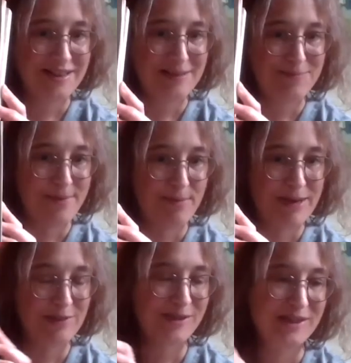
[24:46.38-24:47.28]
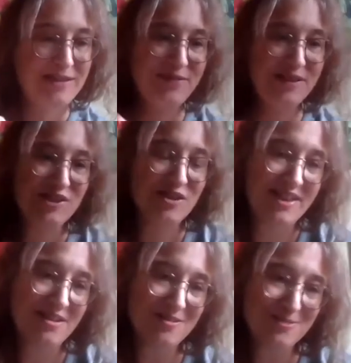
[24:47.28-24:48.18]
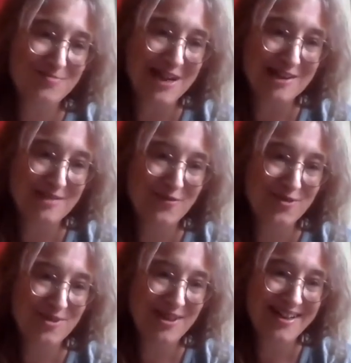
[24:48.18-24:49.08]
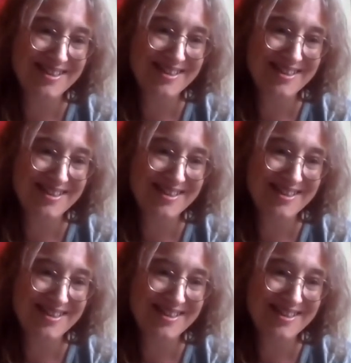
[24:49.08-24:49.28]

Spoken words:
paperback. There was a lovely shiny hardback before that.